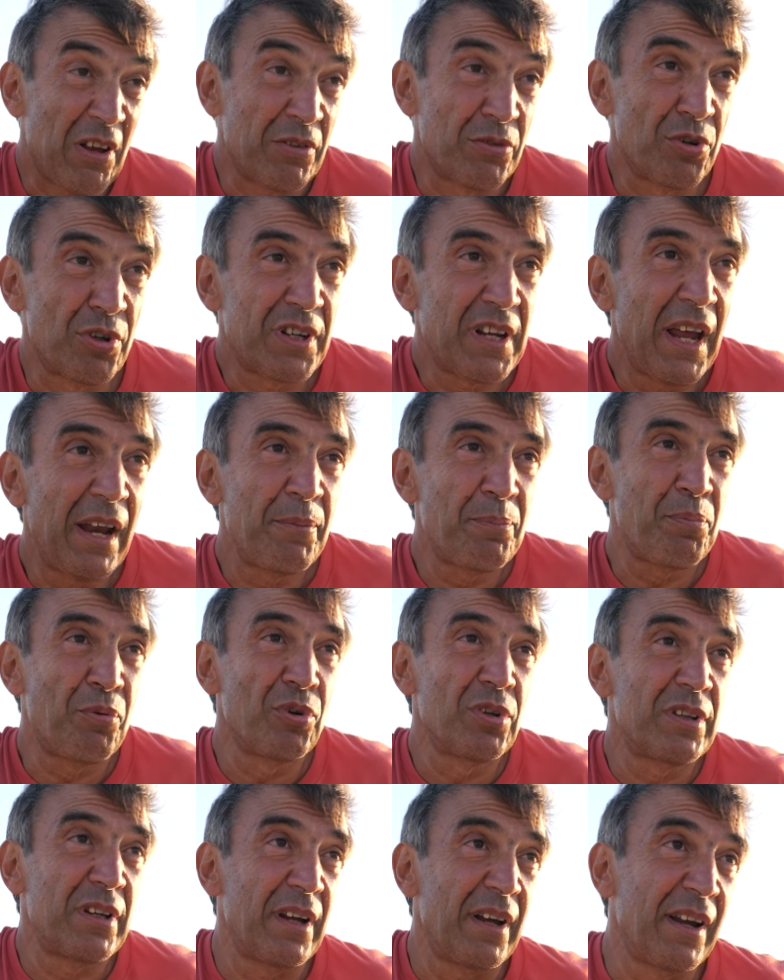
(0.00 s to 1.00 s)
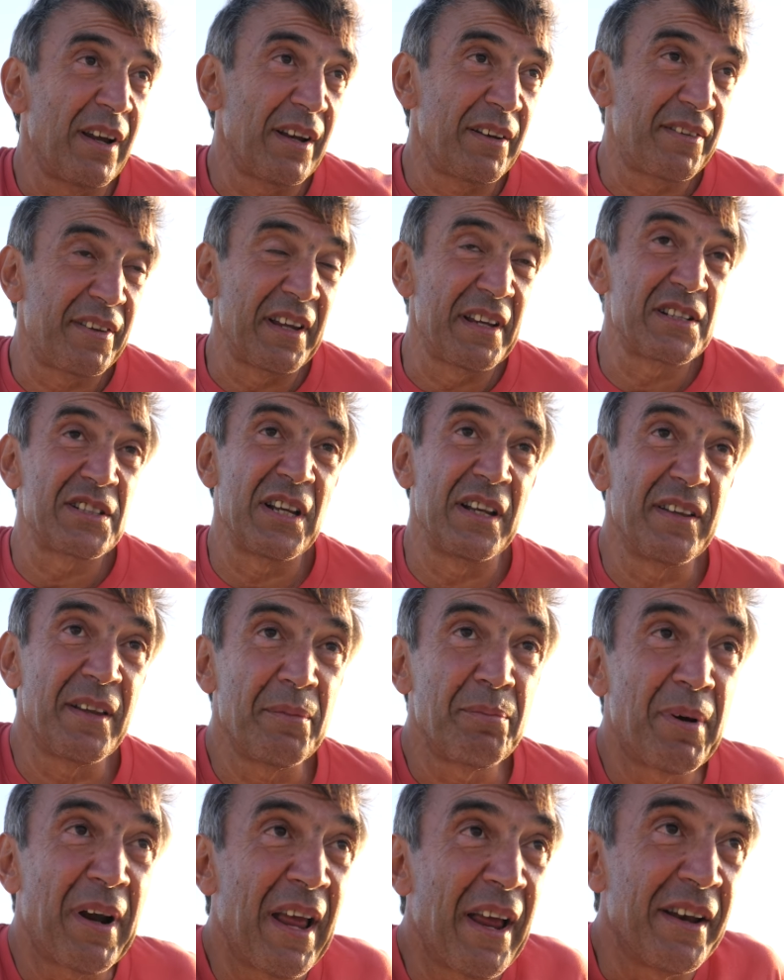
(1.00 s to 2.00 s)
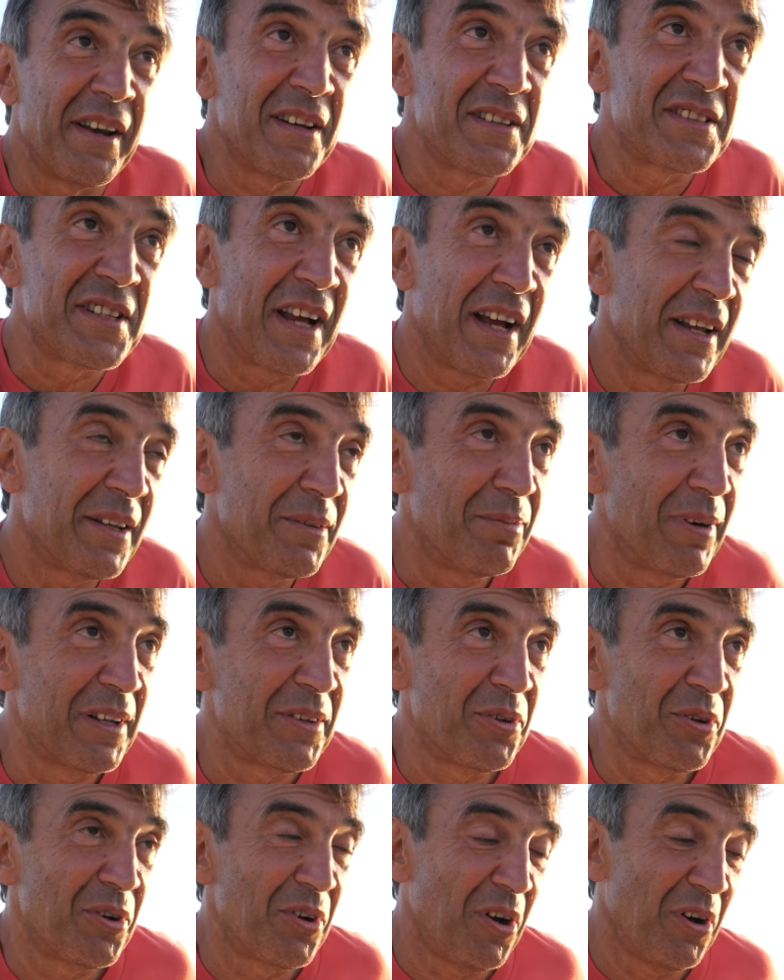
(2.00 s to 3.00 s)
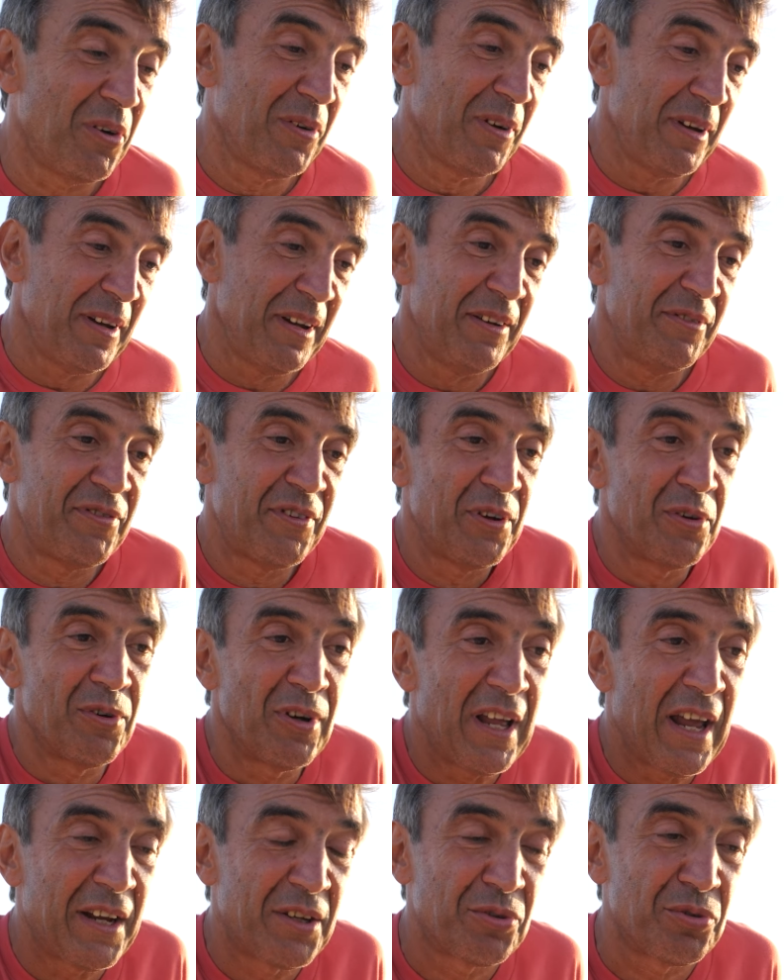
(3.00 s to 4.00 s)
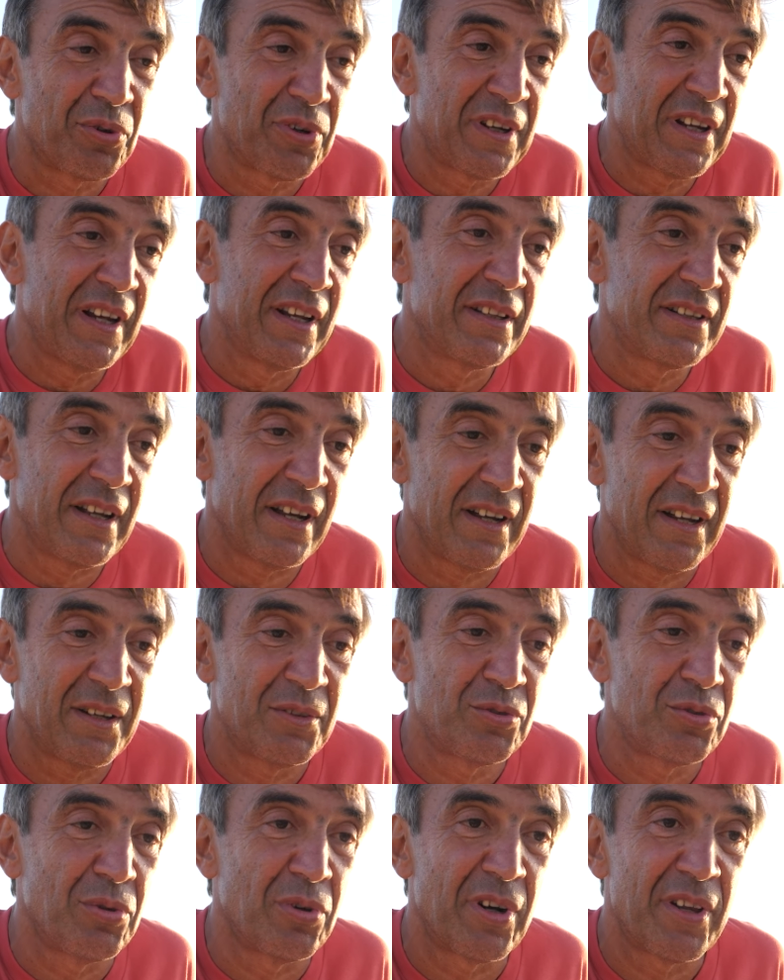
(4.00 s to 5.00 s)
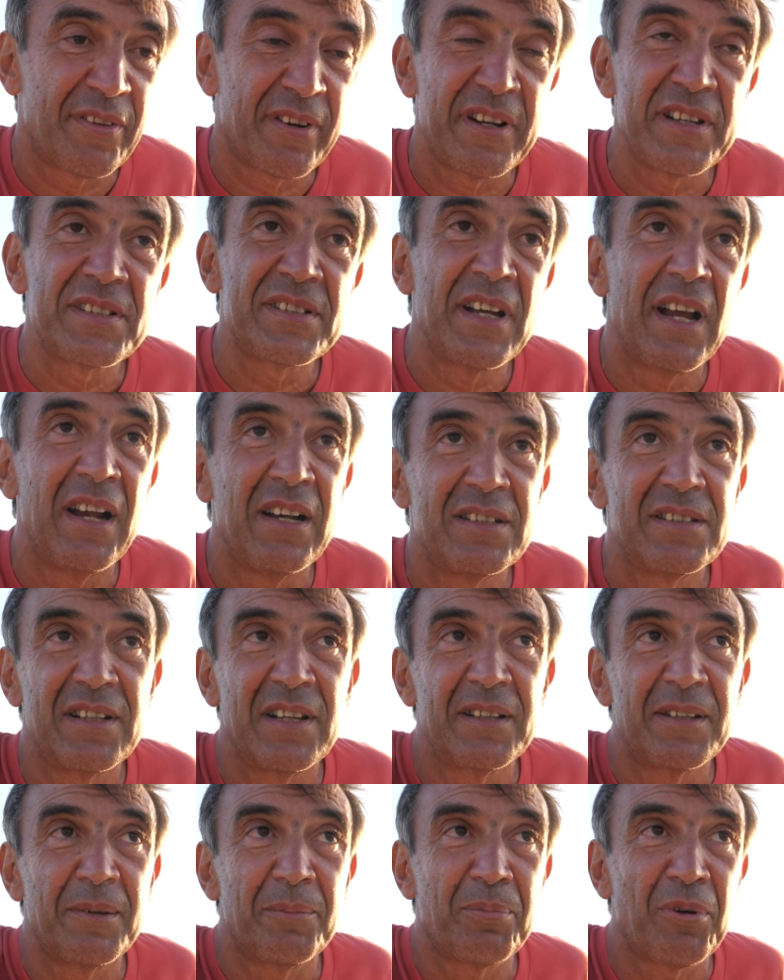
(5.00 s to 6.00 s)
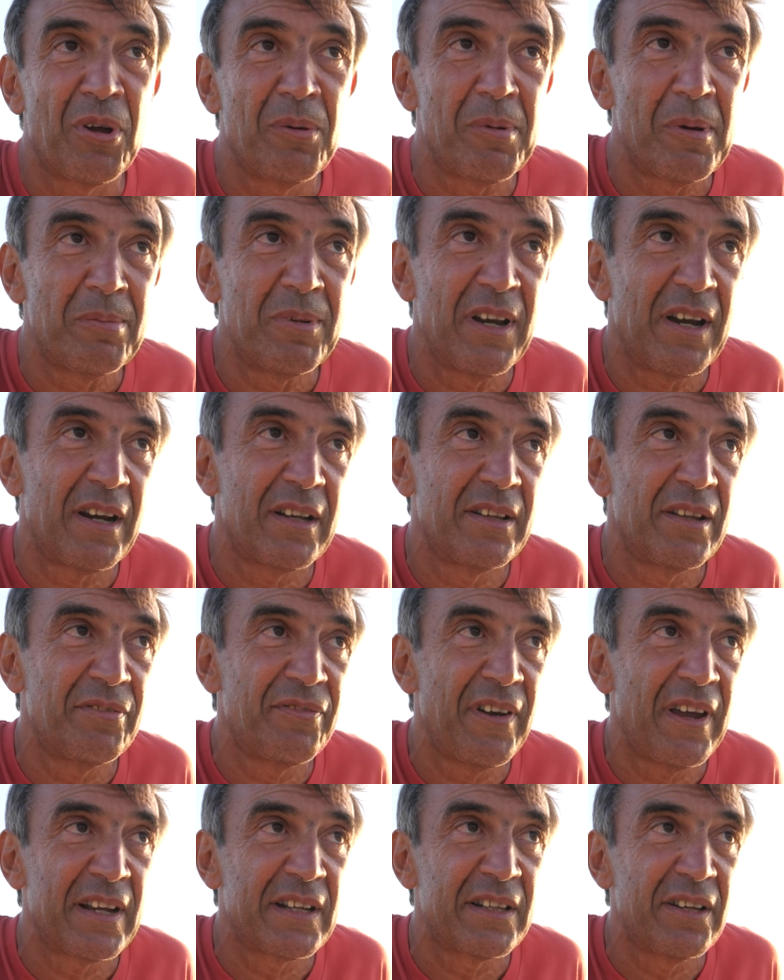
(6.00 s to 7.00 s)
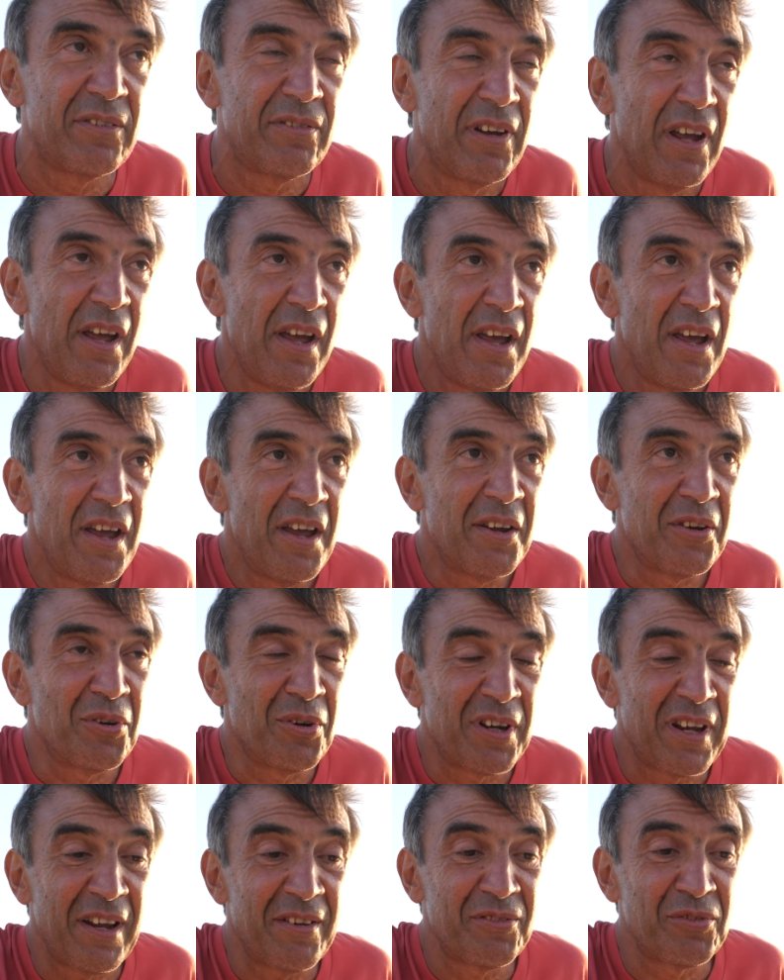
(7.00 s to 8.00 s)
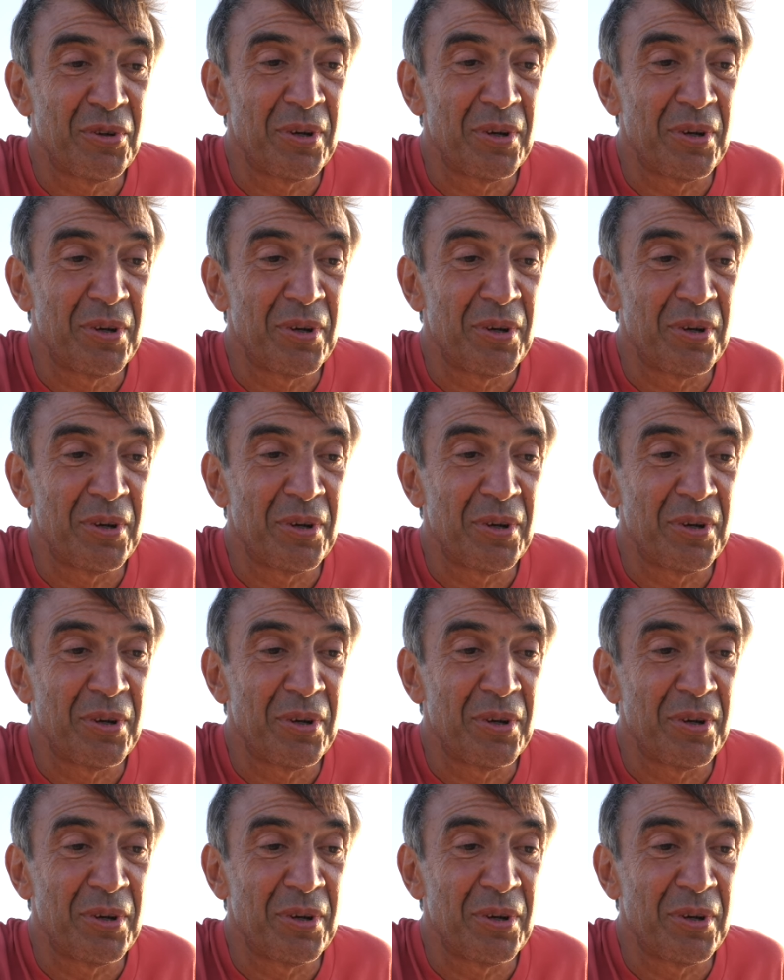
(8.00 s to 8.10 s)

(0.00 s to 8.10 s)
You can put uh, things in the brain inside, but you know, if you like to hit uh, two or three cells that probably are defective, you have